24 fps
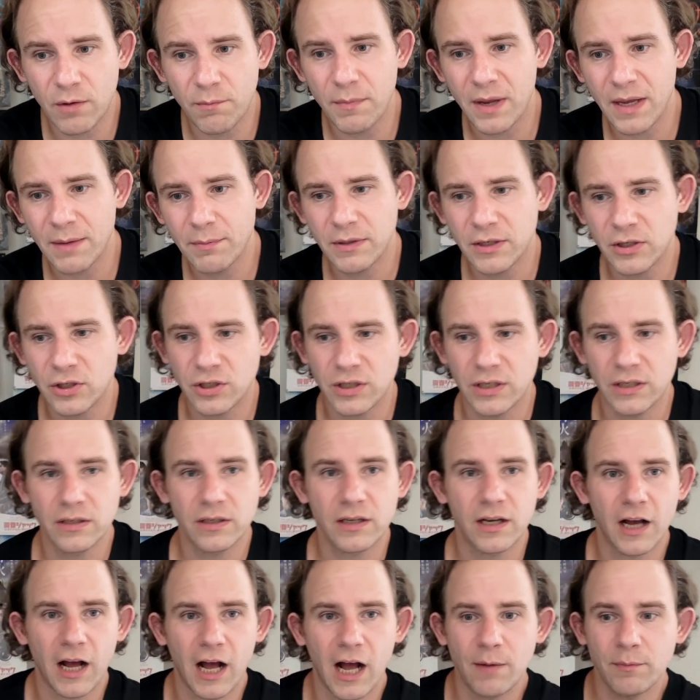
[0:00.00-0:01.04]
or maybe Shin
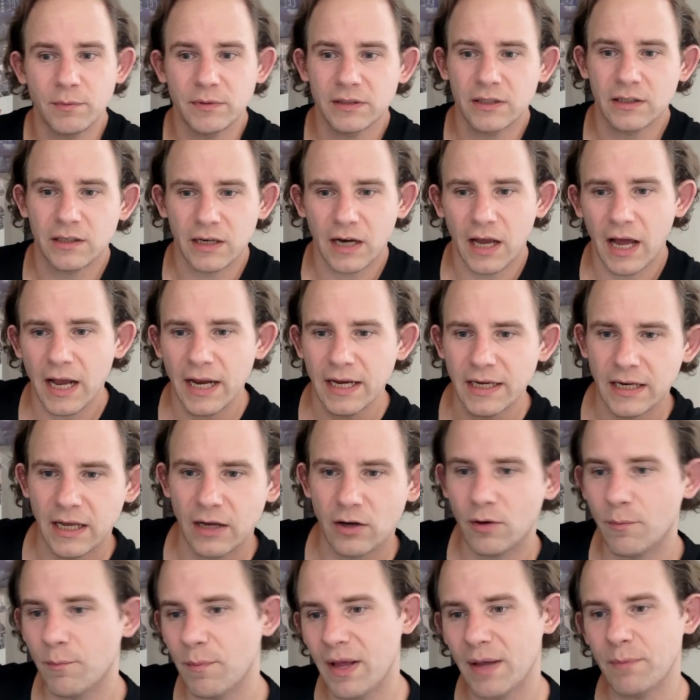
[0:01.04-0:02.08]
Kamen Rider,
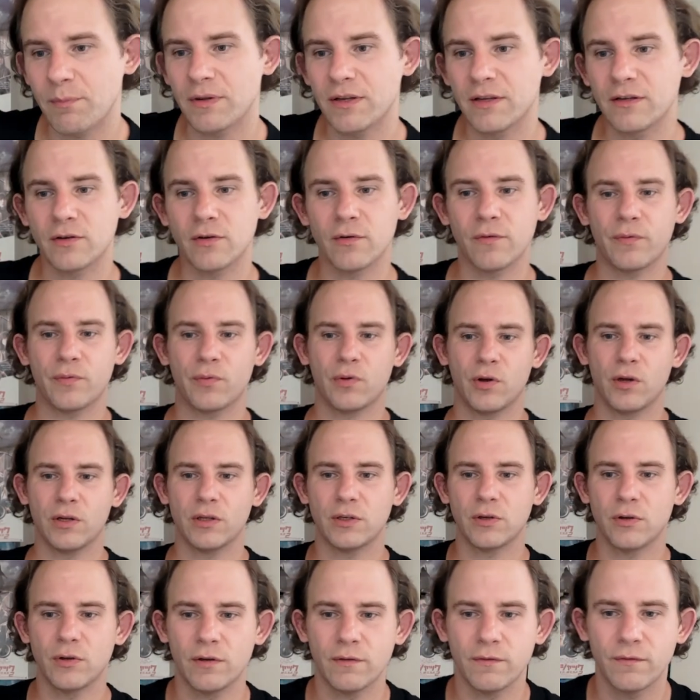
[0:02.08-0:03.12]
or maybe you've heard
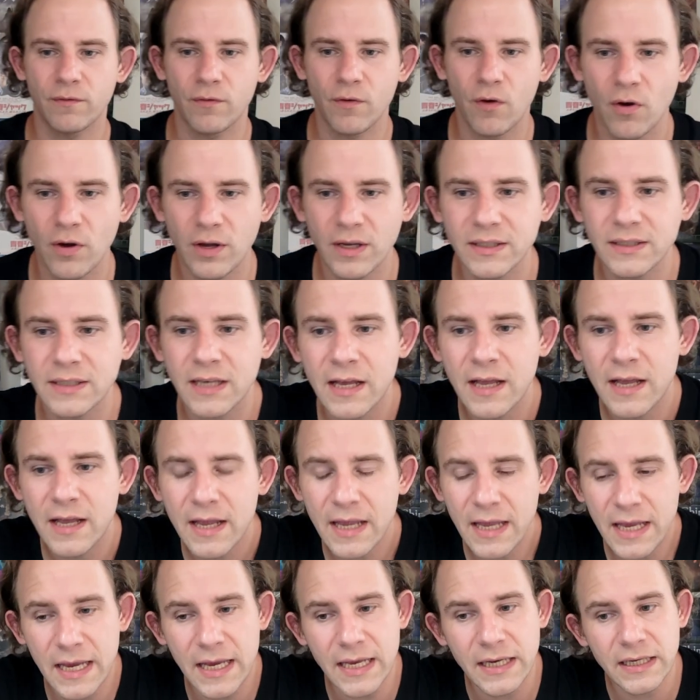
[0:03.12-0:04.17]
her voice
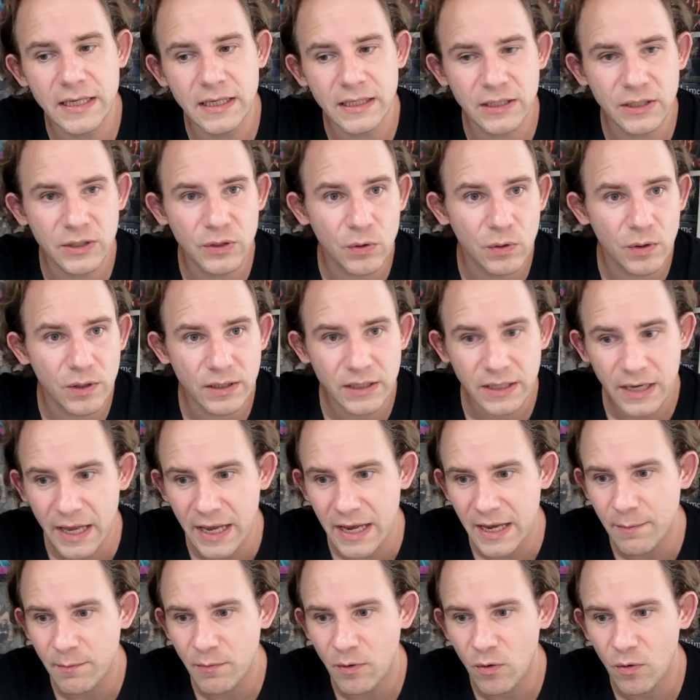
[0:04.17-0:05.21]
in Your
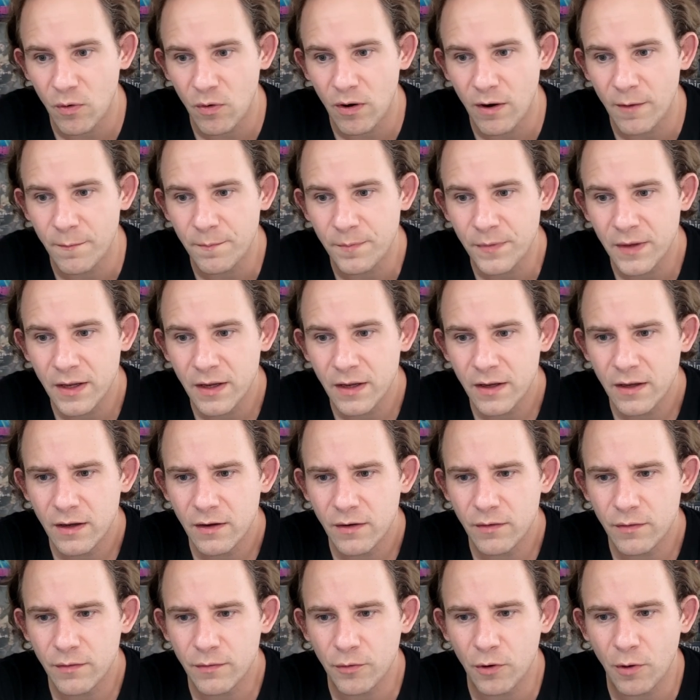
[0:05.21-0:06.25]
Name or
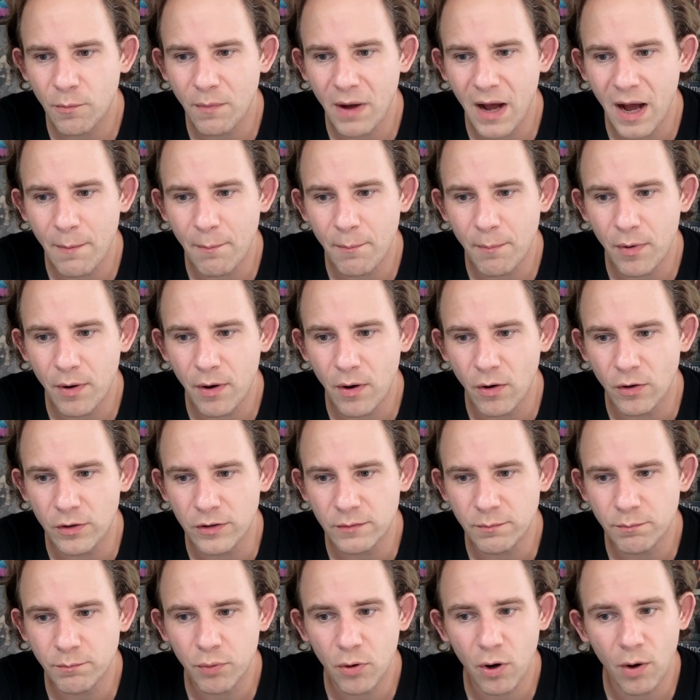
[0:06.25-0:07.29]
from Up
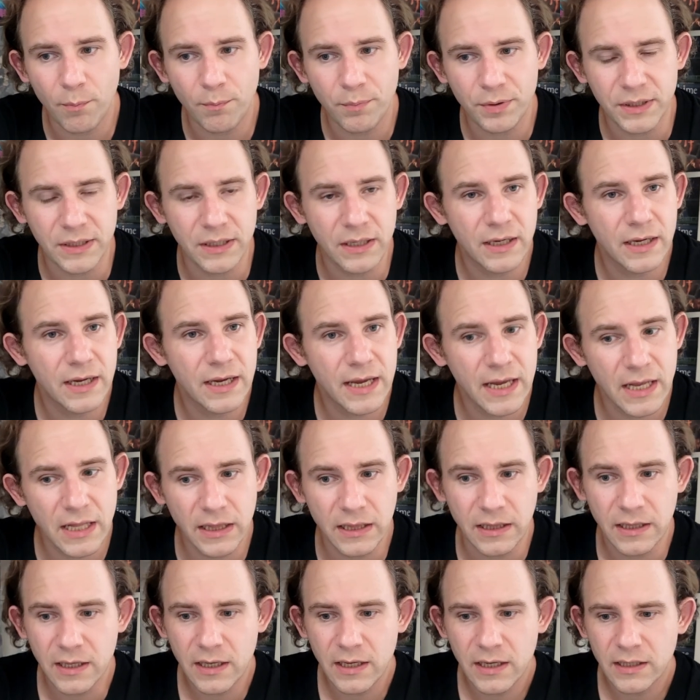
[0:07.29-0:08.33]
on Poppy
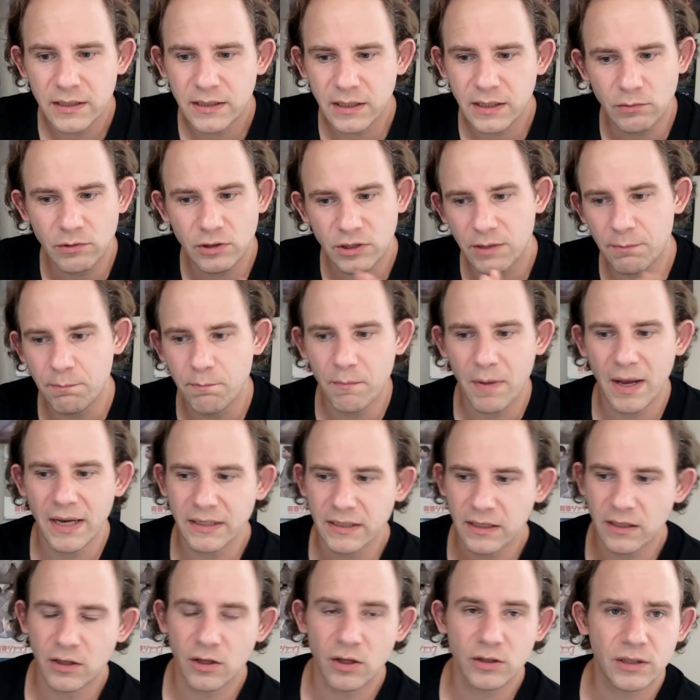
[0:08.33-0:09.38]
Hill. So she
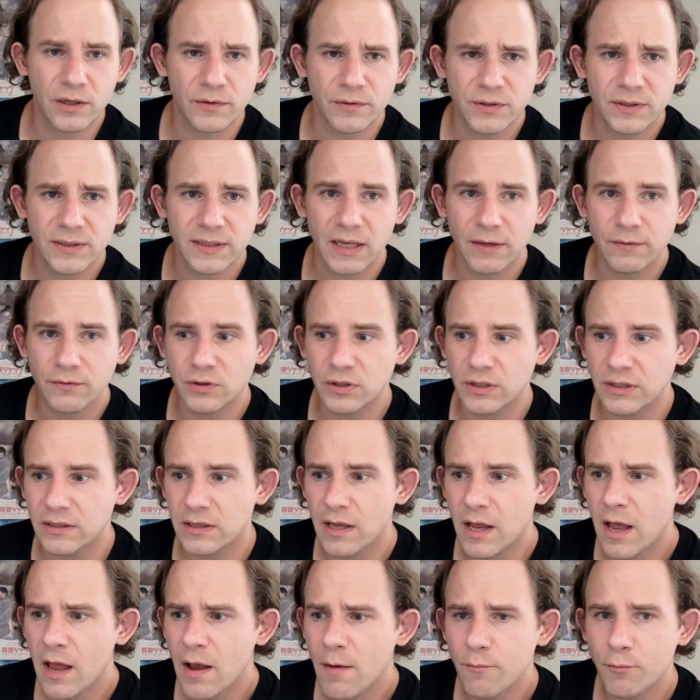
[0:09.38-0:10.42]
made a lot of stuff. She's
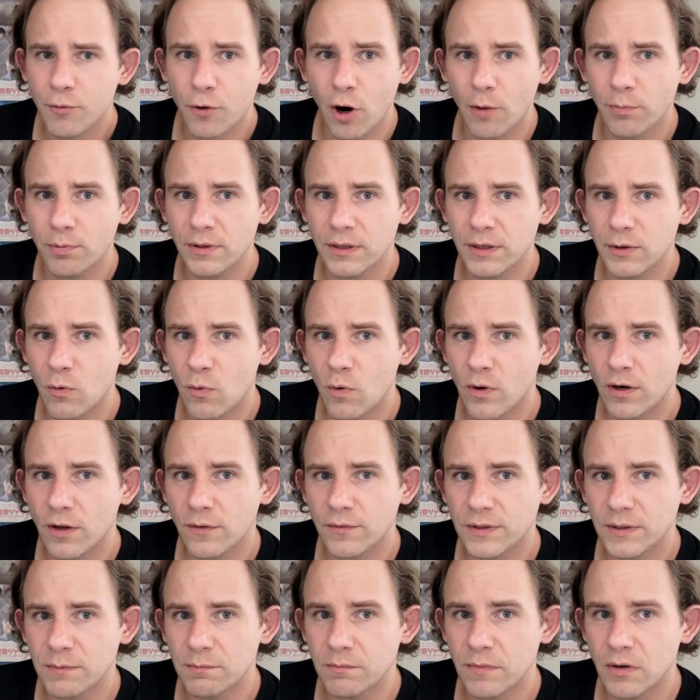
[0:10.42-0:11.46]
probably one
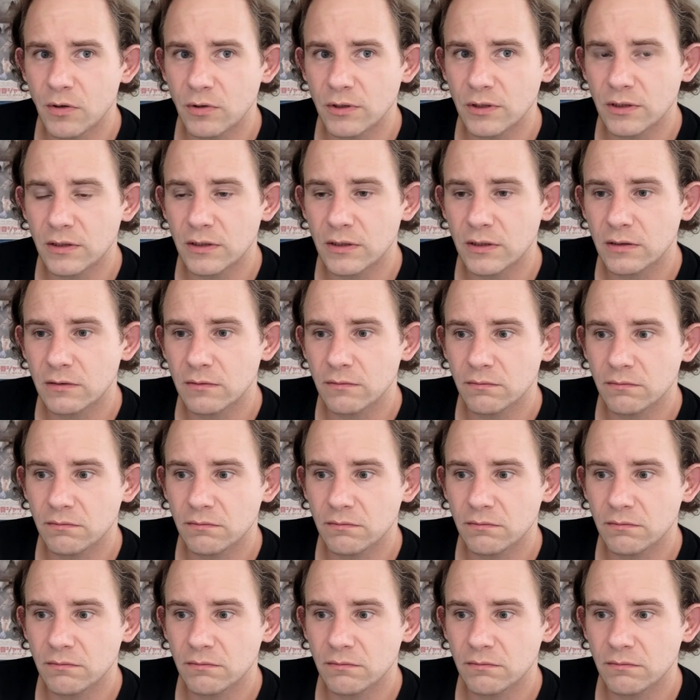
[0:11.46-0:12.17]
of the most